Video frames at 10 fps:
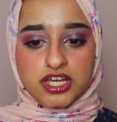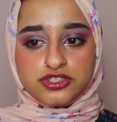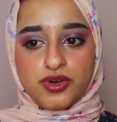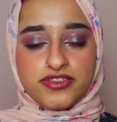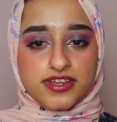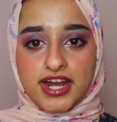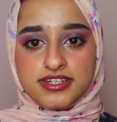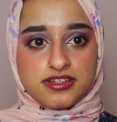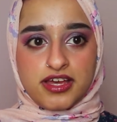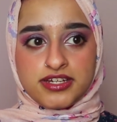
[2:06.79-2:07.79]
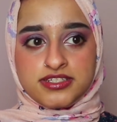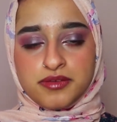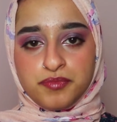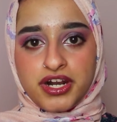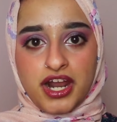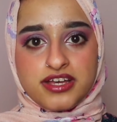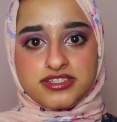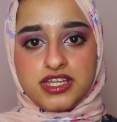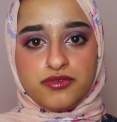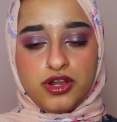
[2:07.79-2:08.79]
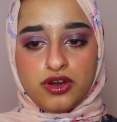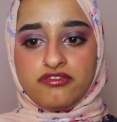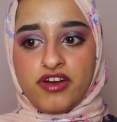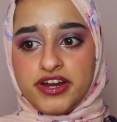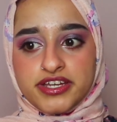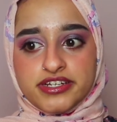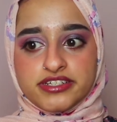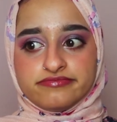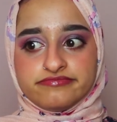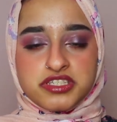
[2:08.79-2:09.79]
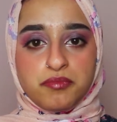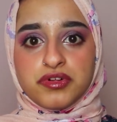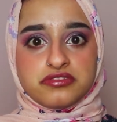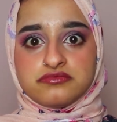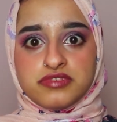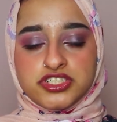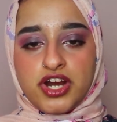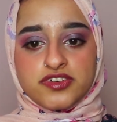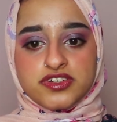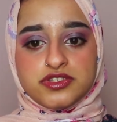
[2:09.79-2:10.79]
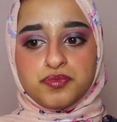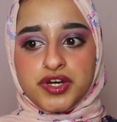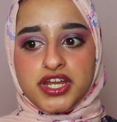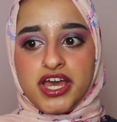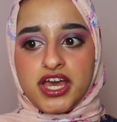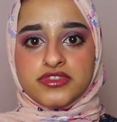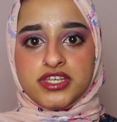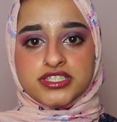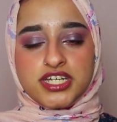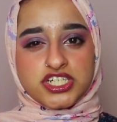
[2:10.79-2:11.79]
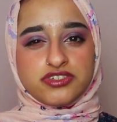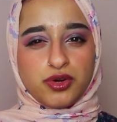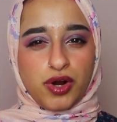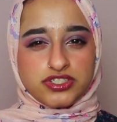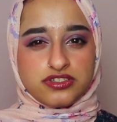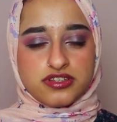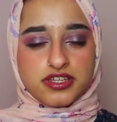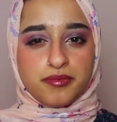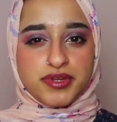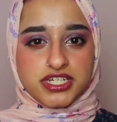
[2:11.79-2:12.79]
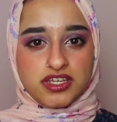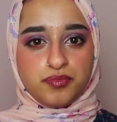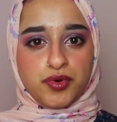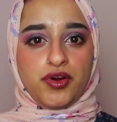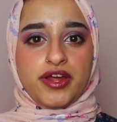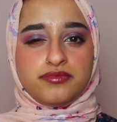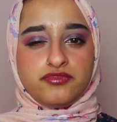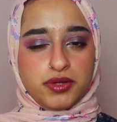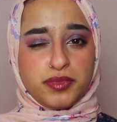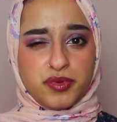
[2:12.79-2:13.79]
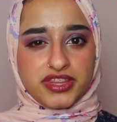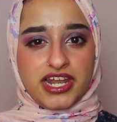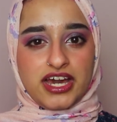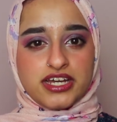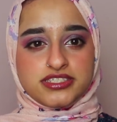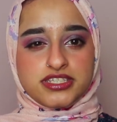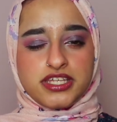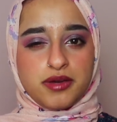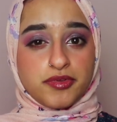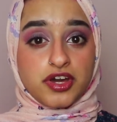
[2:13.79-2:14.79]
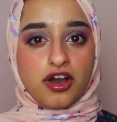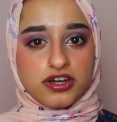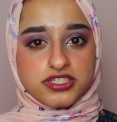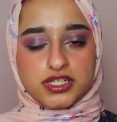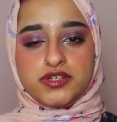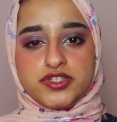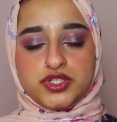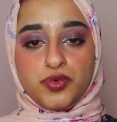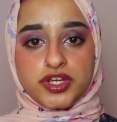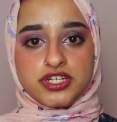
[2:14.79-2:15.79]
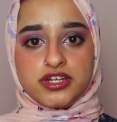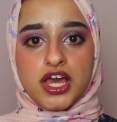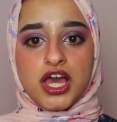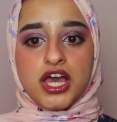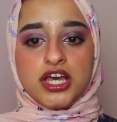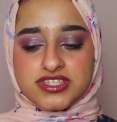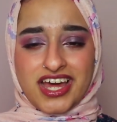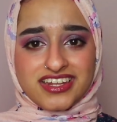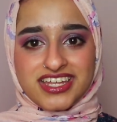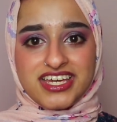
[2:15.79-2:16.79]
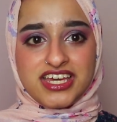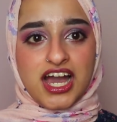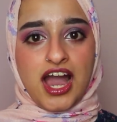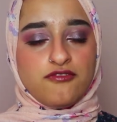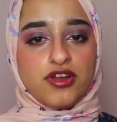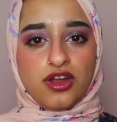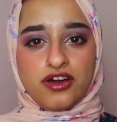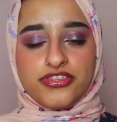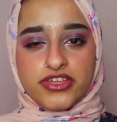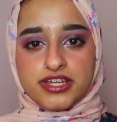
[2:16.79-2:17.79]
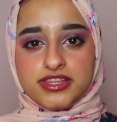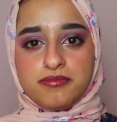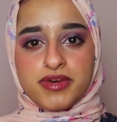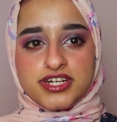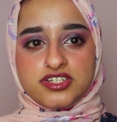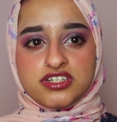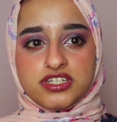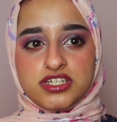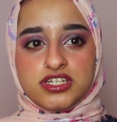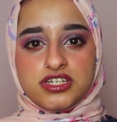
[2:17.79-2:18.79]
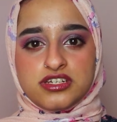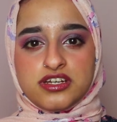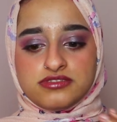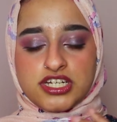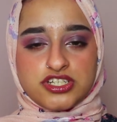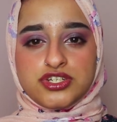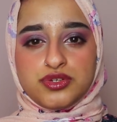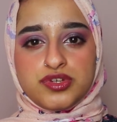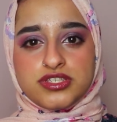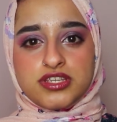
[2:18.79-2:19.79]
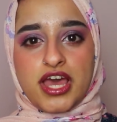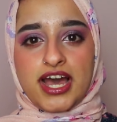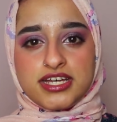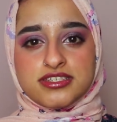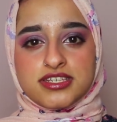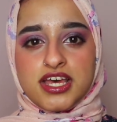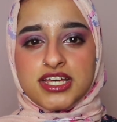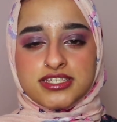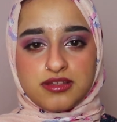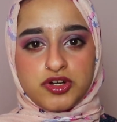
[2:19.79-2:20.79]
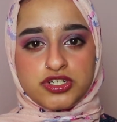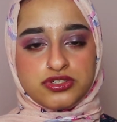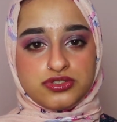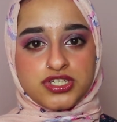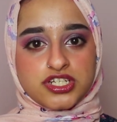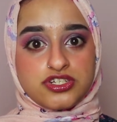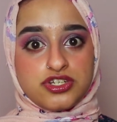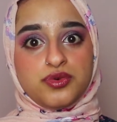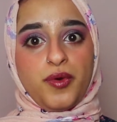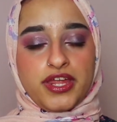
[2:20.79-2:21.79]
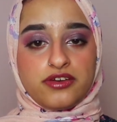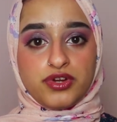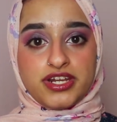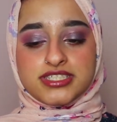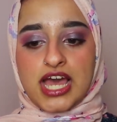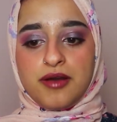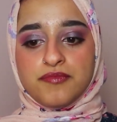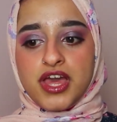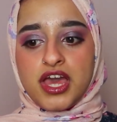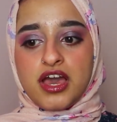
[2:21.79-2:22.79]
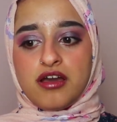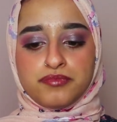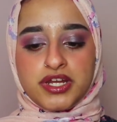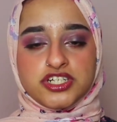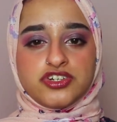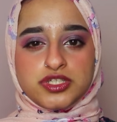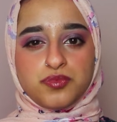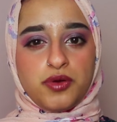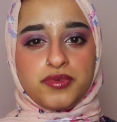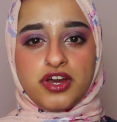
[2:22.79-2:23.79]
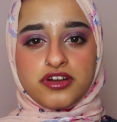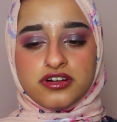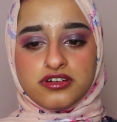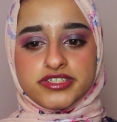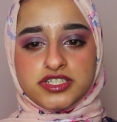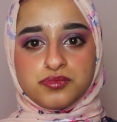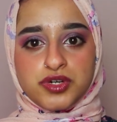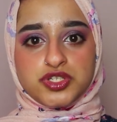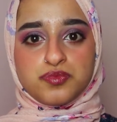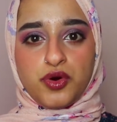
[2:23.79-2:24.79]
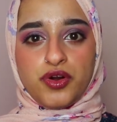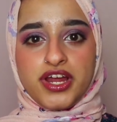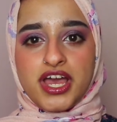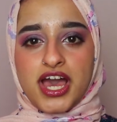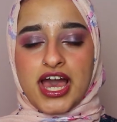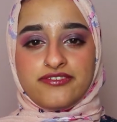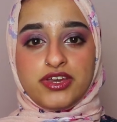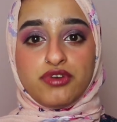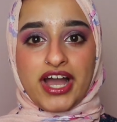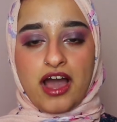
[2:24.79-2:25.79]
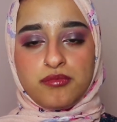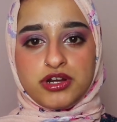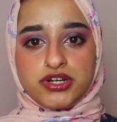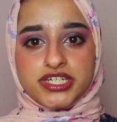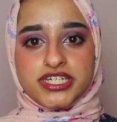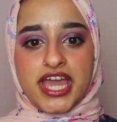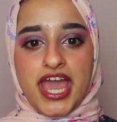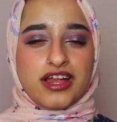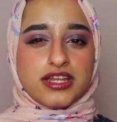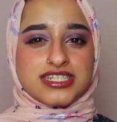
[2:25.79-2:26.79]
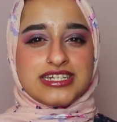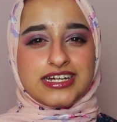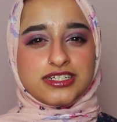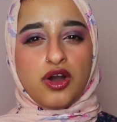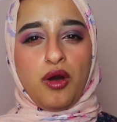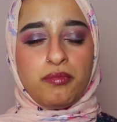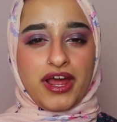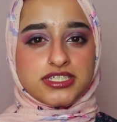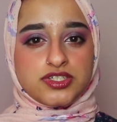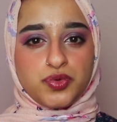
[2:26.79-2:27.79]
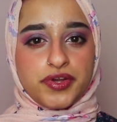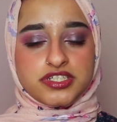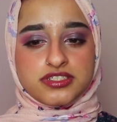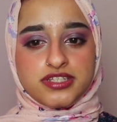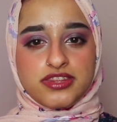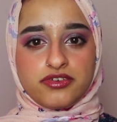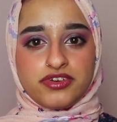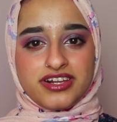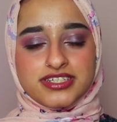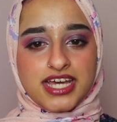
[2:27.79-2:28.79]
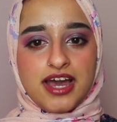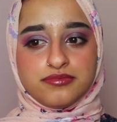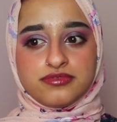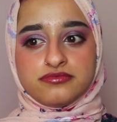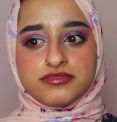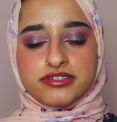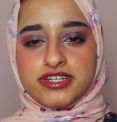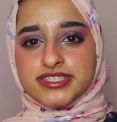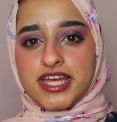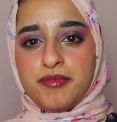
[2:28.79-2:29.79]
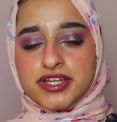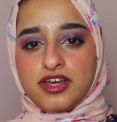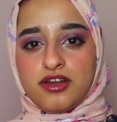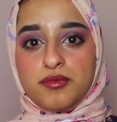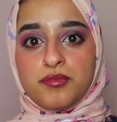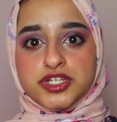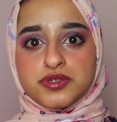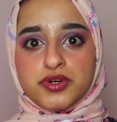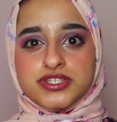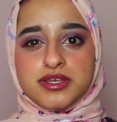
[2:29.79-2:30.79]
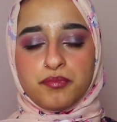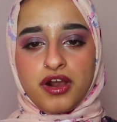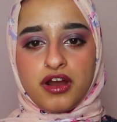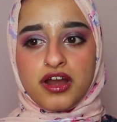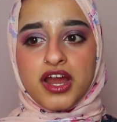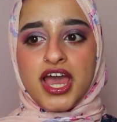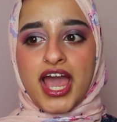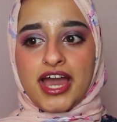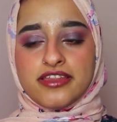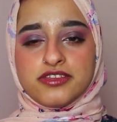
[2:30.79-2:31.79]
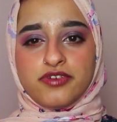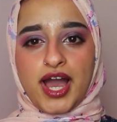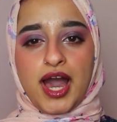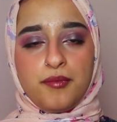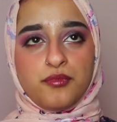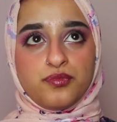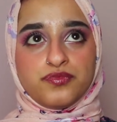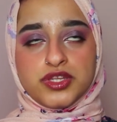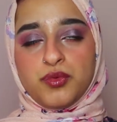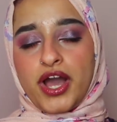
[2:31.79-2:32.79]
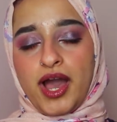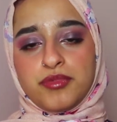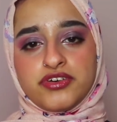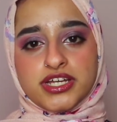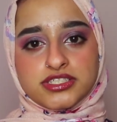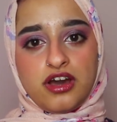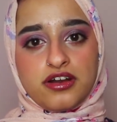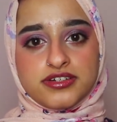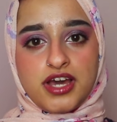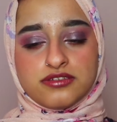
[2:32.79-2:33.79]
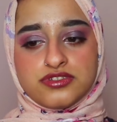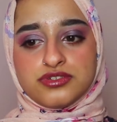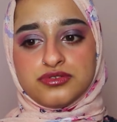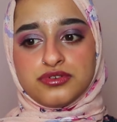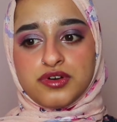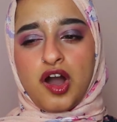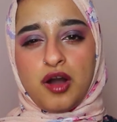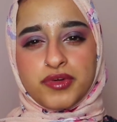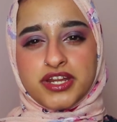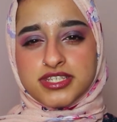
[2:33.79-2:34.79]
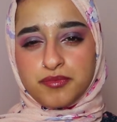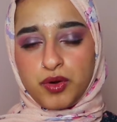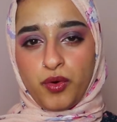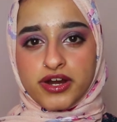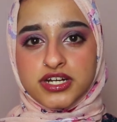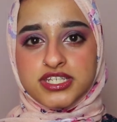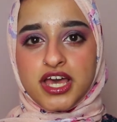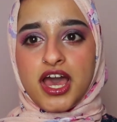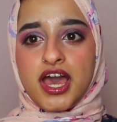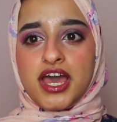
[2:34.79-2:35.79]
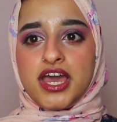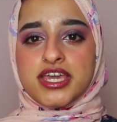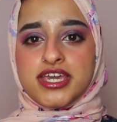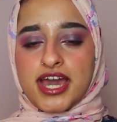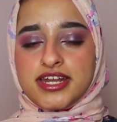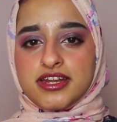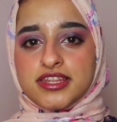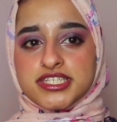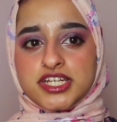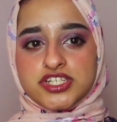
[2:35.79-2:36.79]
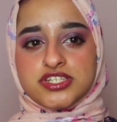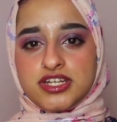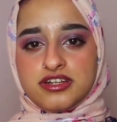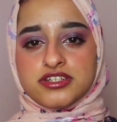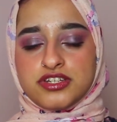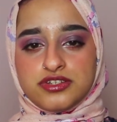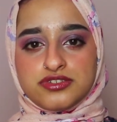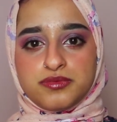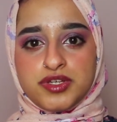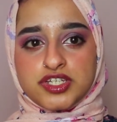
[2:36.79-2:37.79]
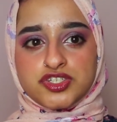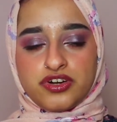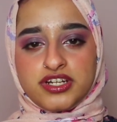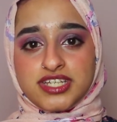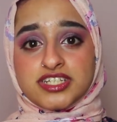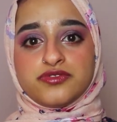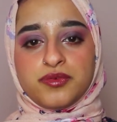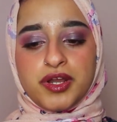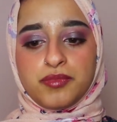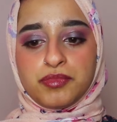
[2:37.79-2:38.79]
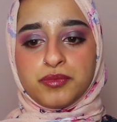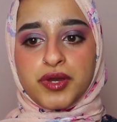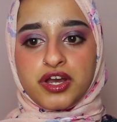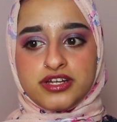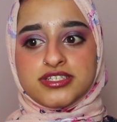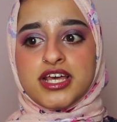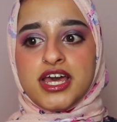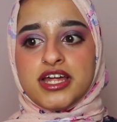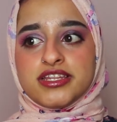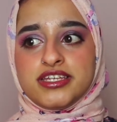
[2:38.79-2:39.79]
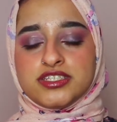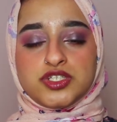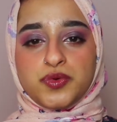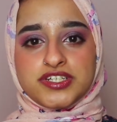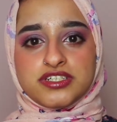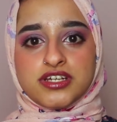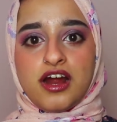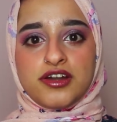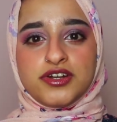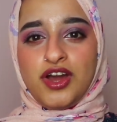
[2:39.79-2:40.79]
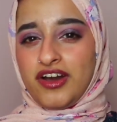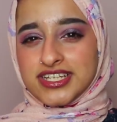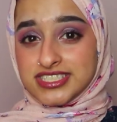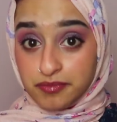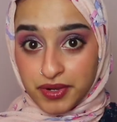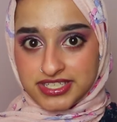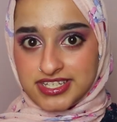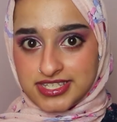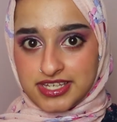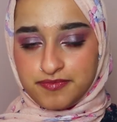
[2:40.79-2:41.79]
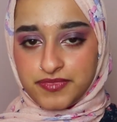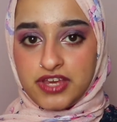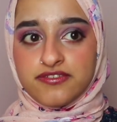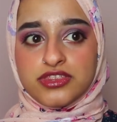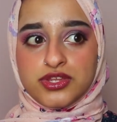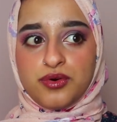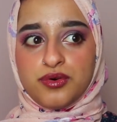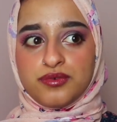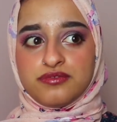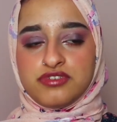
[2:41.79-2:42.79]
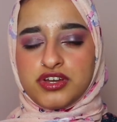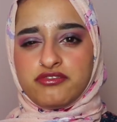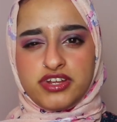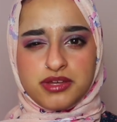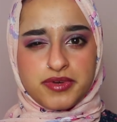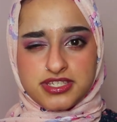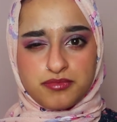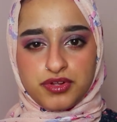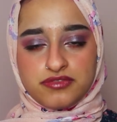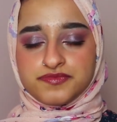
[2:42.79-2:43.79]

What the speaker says: So at a simple glance, they will look very simple interactions, but the section requires you to think a bit deeper and read between the lines and think about the context of a situation. Sadly, I will not think that mid-entry section 2 is as similar to section 2 in real exam. Mid-entry is more methodical, there's much more heavy vocabulary, a slight complex situations than the real exam. The real exam has gotten much more simpler, and the vocabulary has gotten down to common and simple words. Yet the section still continues to be a struggling section for many people because these situations are not as simple as they seem, even though you can read them as simple.